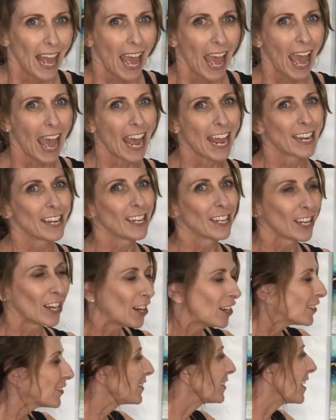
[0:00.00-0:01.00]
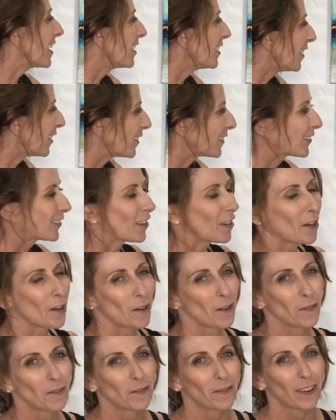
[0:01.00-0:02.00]
and lots and lots
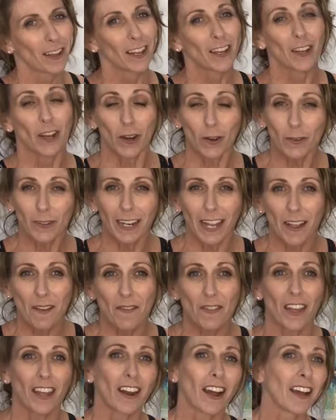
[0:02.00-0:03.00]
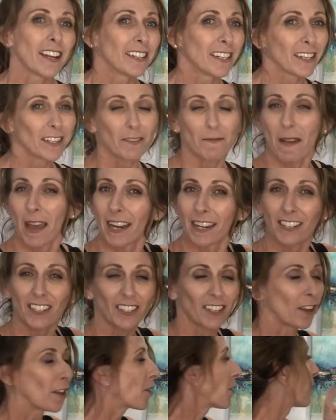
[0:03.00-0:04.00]
of gold leaf that I just managed
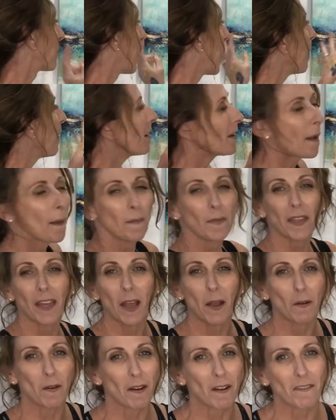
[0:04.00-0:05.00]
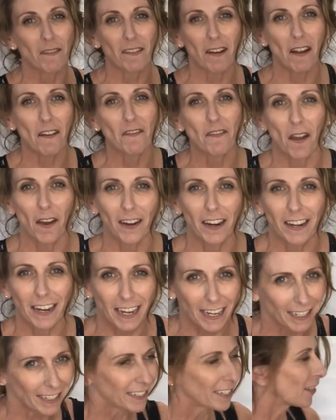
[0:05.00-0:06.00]
to throw on up there wherever I felt it
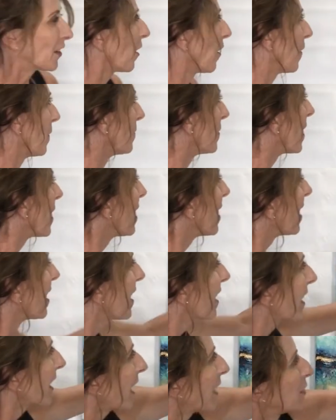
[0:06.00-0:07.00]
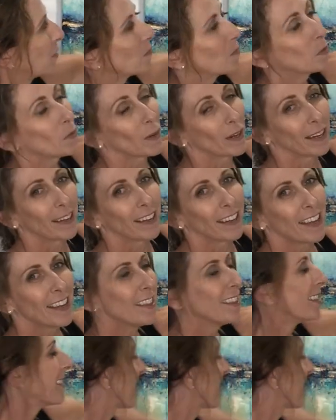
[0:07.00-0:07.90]
needed to go. Case in point, in the